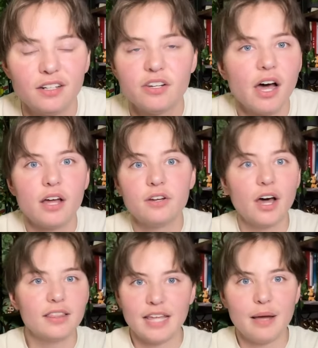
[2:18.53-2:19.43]
Not
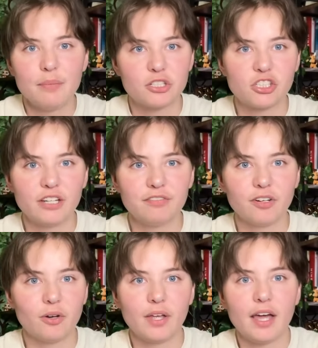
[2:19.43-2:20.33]
not that much different, okay?